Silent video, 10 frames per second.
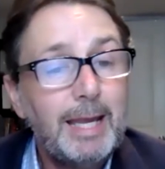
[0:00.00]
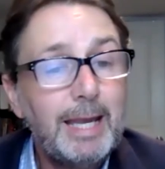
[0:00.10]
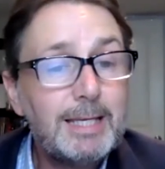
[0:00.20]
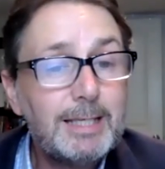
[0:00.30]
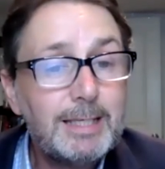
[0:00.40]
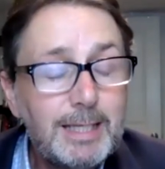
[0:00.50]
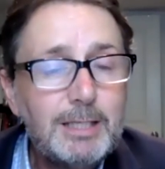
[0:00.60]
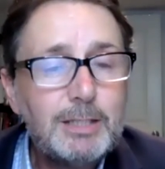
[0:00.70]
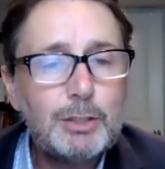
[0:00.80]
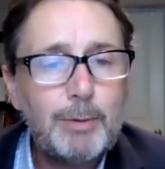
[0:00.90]
it
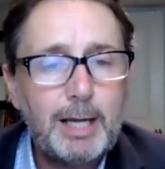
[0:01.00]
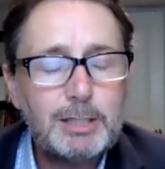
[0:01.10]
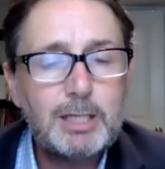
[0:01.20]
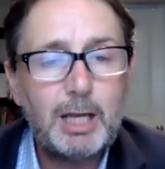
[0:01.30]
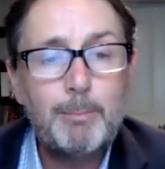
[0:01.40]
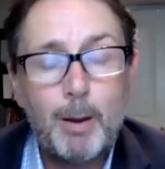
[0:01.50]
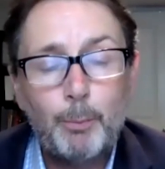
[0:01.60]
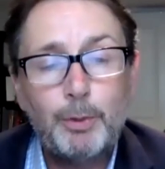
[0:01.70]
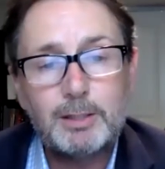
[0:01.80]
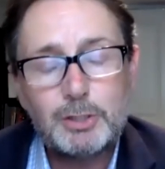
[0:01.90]
needs to actually come up
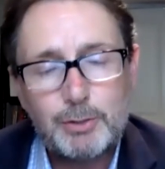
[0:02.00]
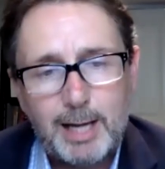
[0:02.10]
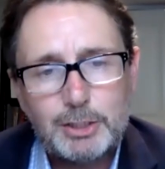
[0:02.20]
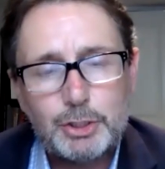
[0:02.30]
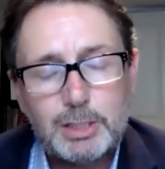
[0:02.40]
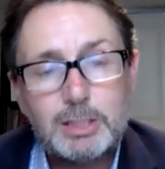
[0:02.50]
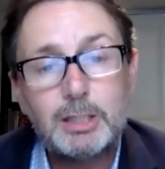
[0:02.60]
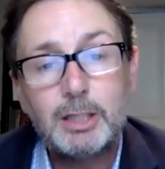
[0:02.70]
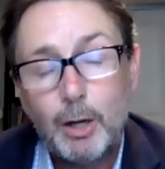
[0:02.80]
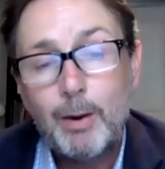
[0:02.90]
with a strategy to
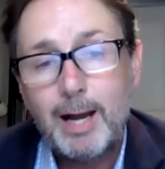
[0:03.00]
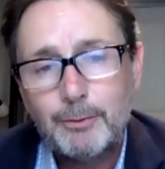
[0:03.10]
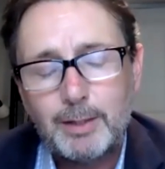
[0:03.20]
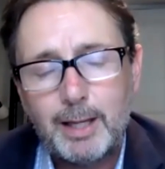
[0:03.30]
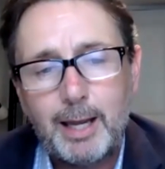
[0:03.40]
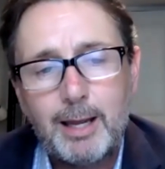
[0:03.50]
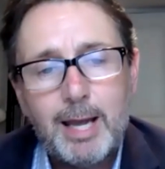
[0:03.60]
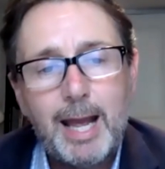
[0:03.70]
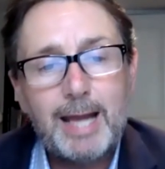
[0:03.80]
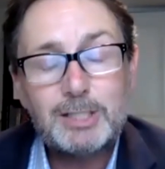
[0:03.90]
go out there
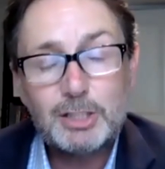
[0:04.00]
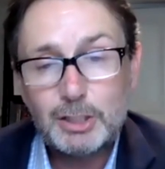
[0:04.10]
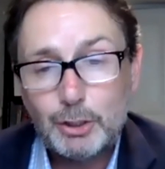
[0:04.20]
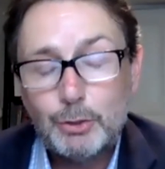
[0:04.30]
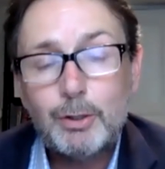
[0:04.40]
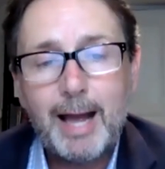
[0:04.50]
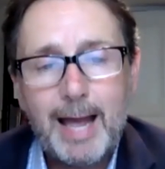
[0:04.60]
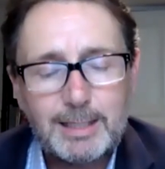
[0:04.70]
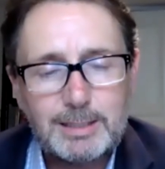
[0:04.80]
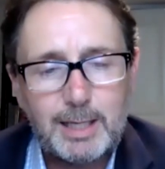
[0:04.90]
and secure
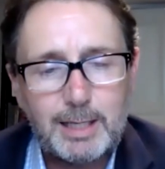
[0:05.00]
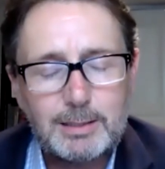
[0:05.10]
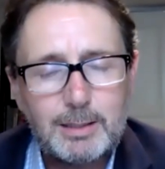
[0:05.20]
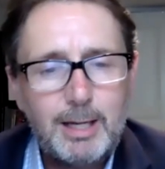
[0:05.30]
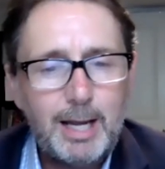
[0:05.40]
access.